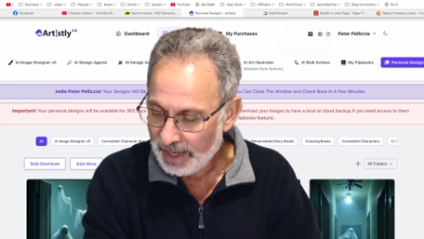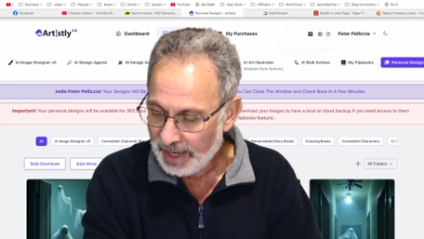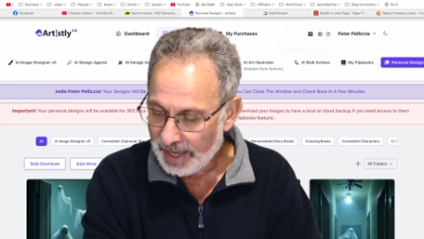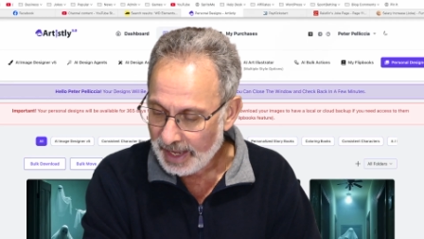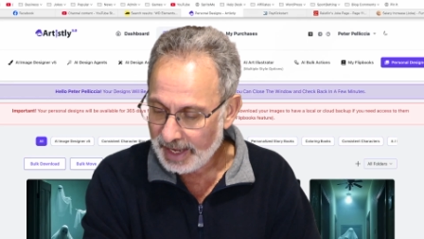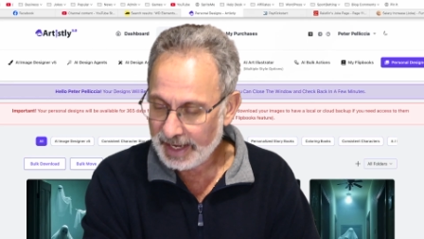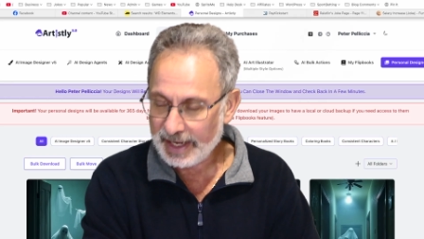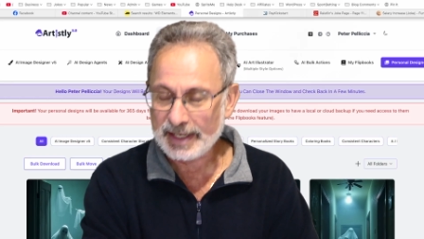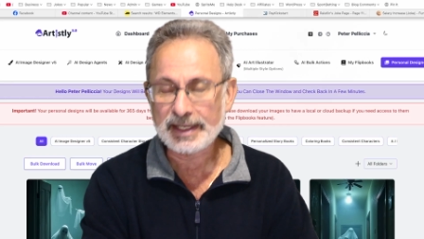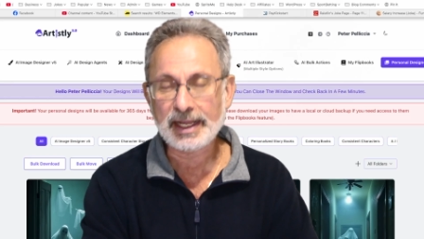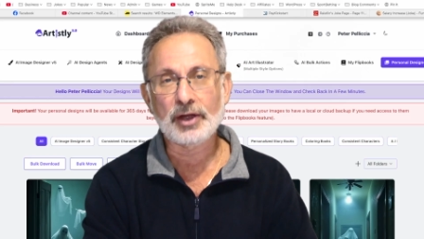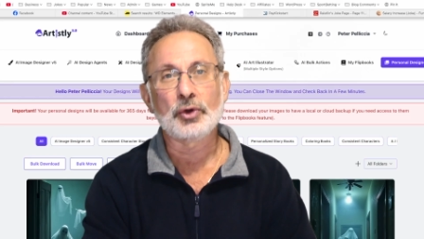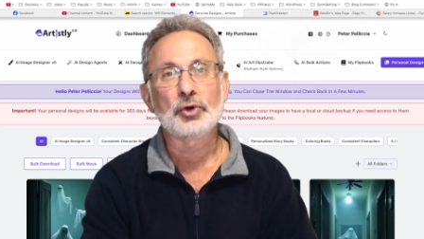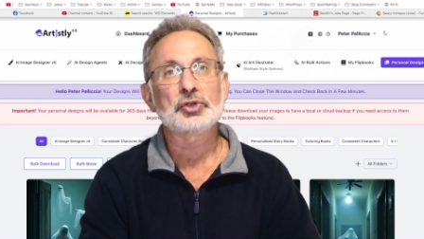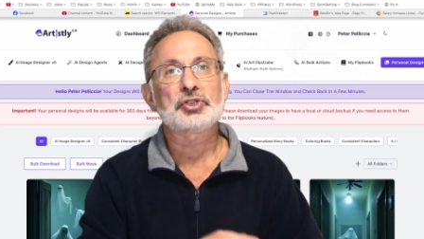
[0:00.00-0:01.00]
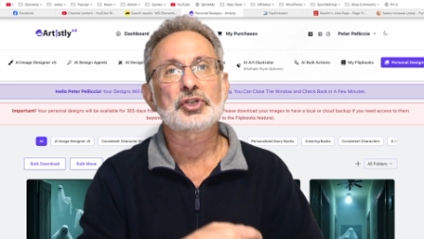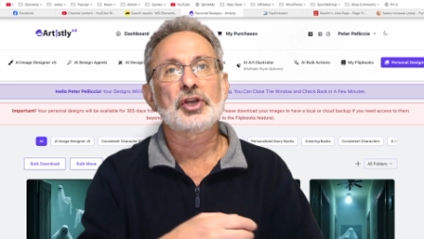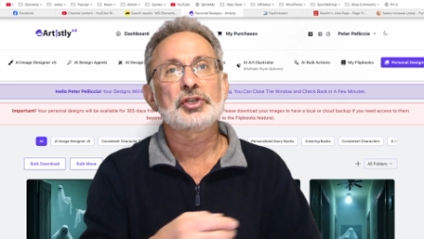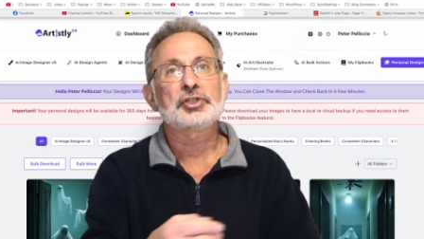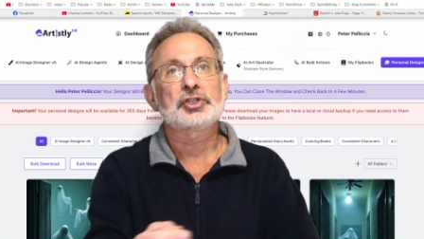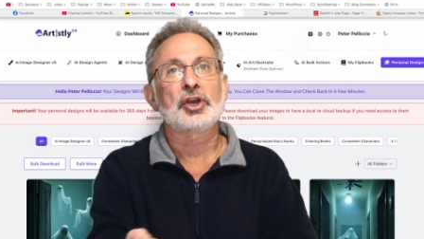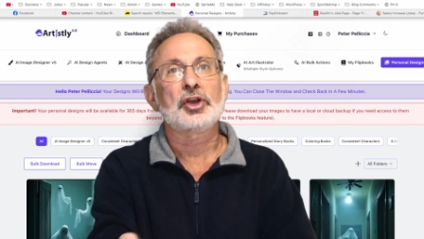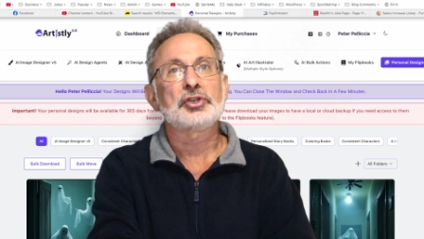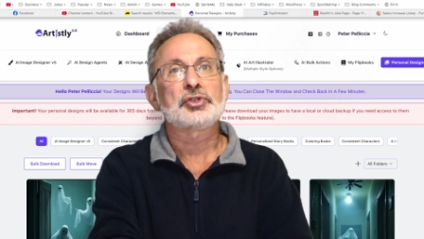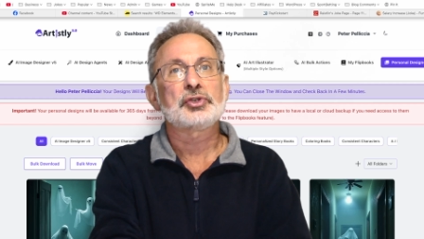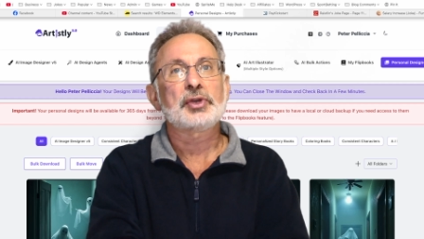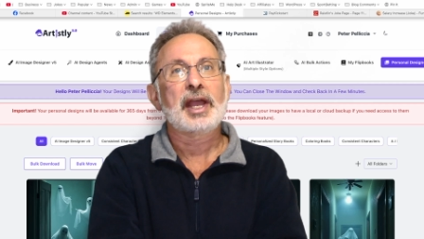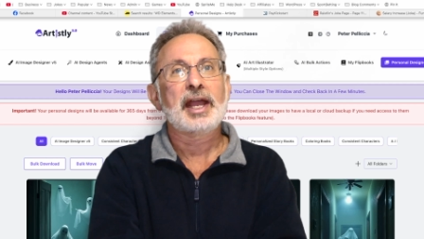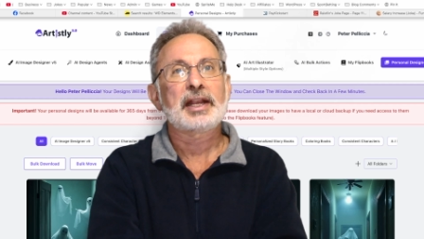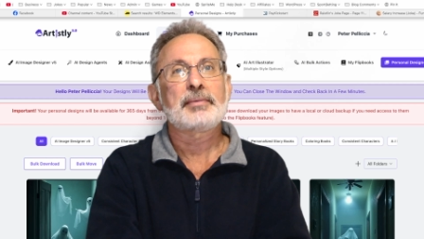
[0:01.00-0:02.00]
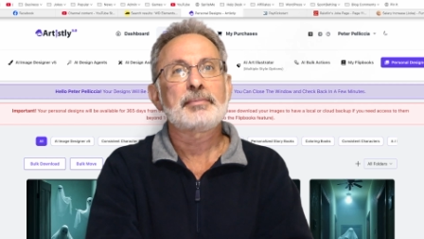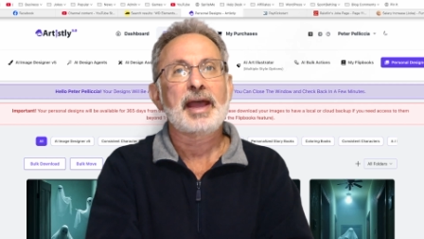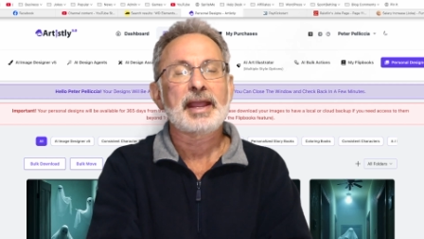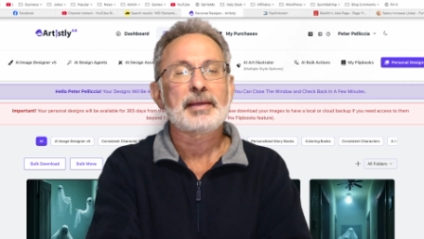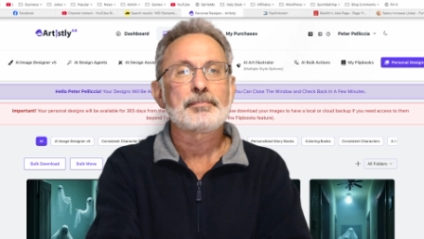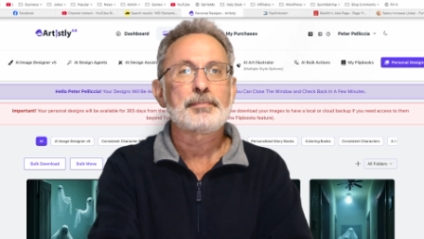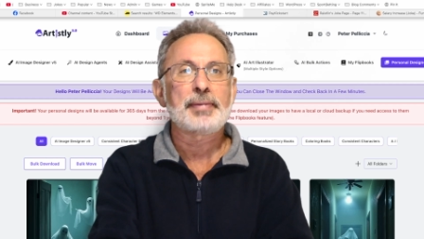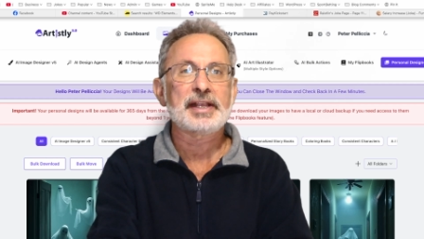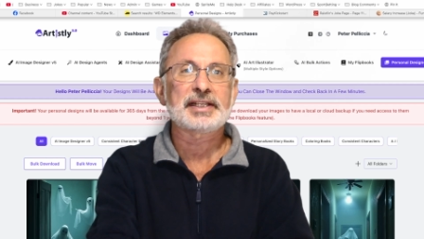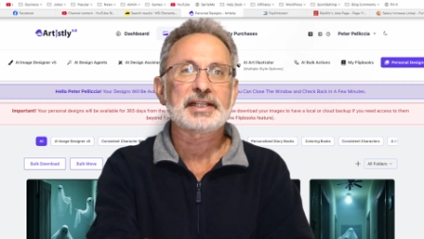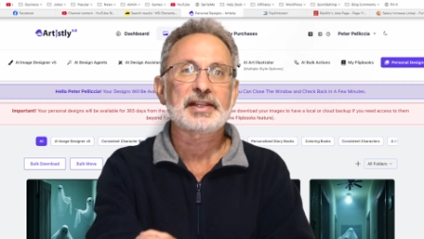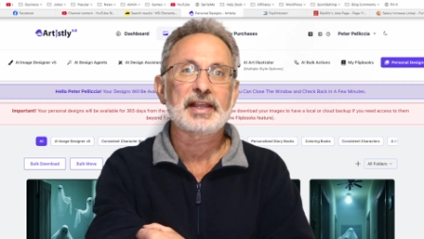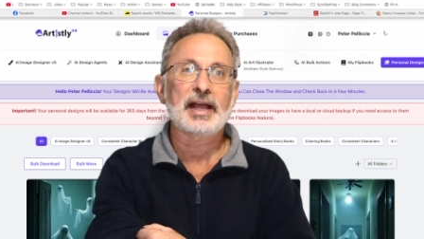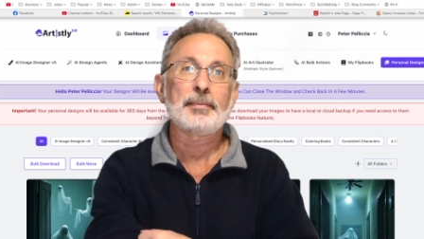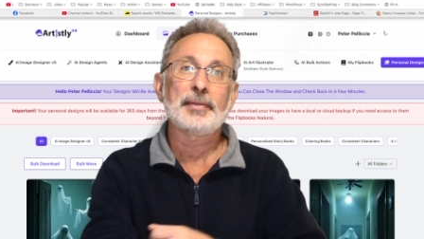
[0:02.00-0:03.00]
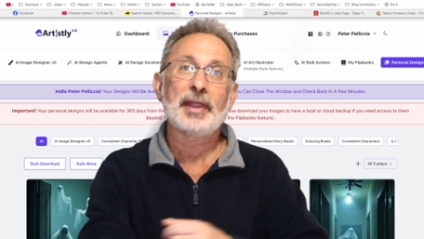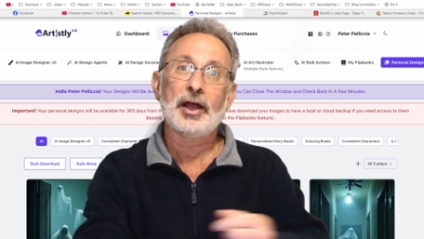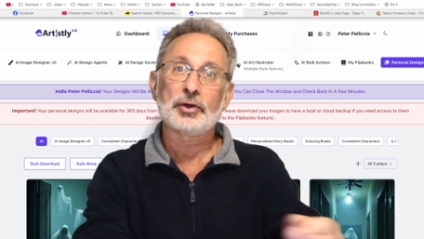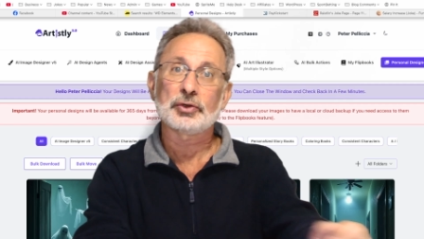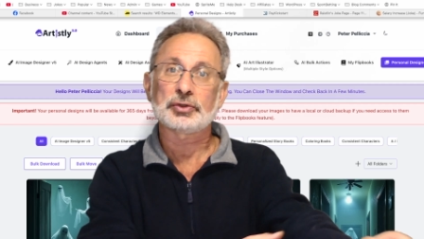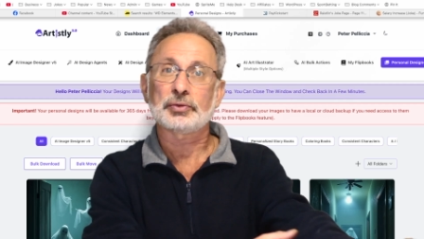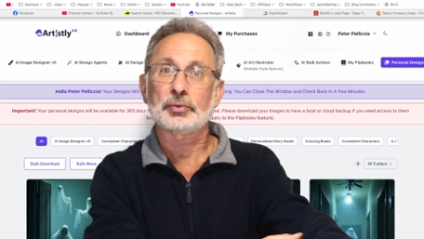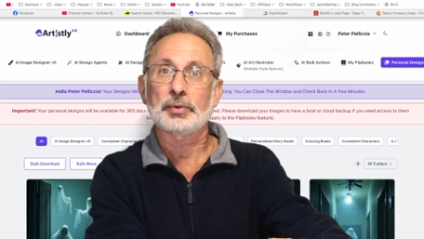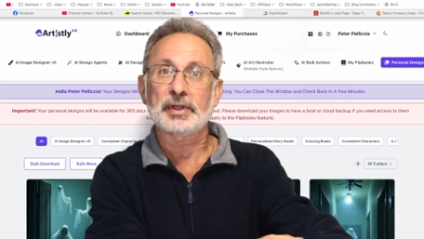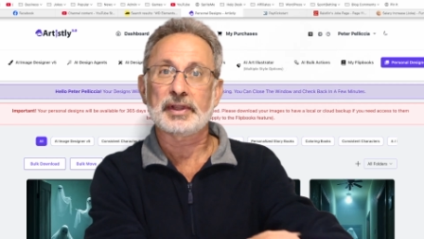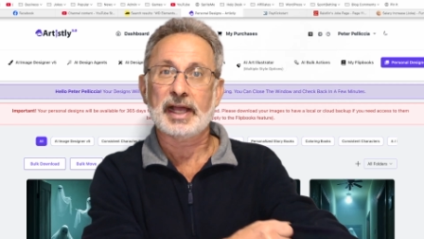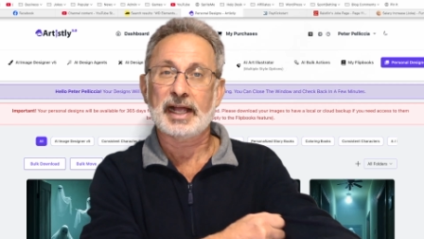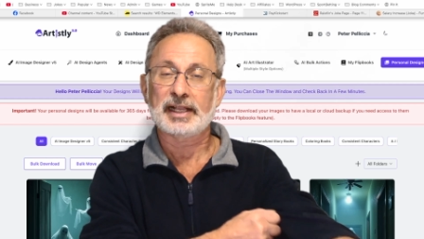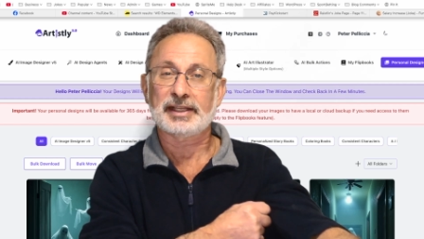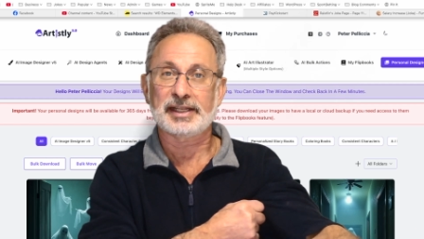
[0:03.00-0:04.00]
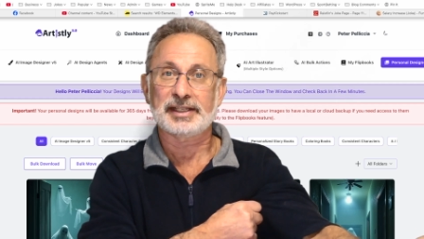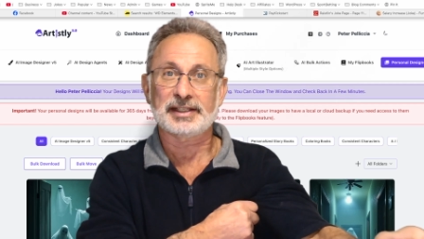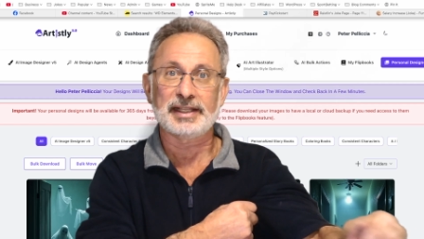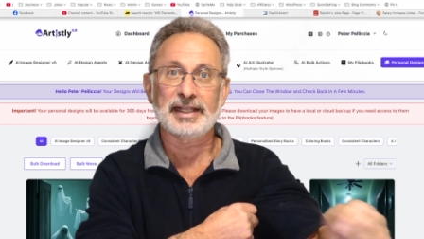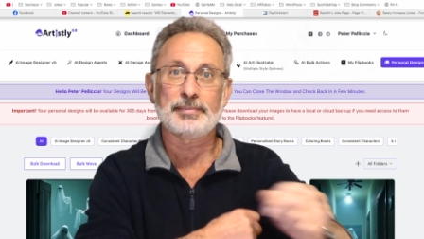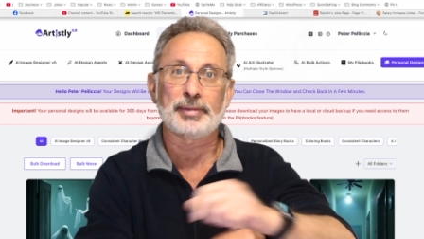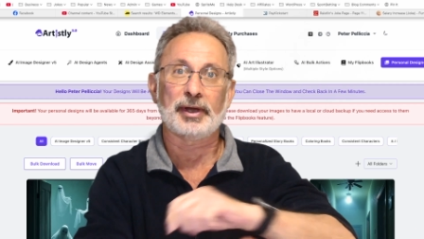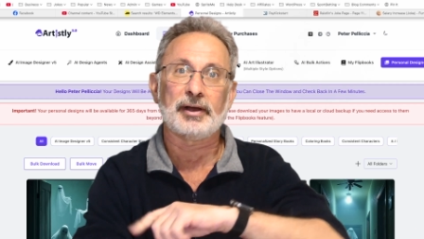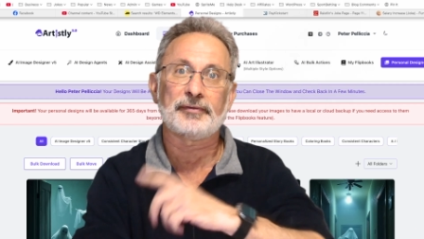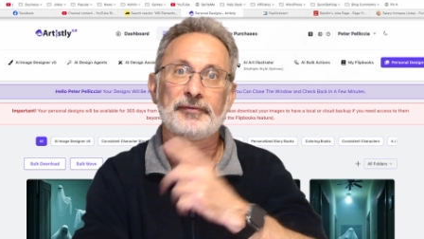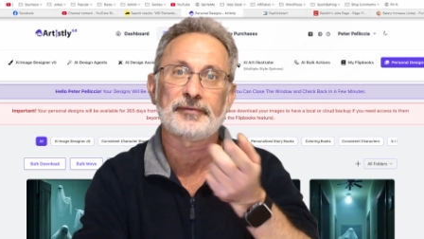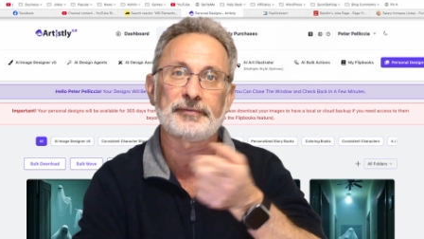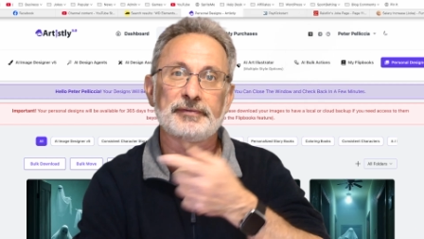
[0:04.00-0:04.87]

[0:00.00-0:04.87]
And I also showed you how to make best thumbnails with Artistly, but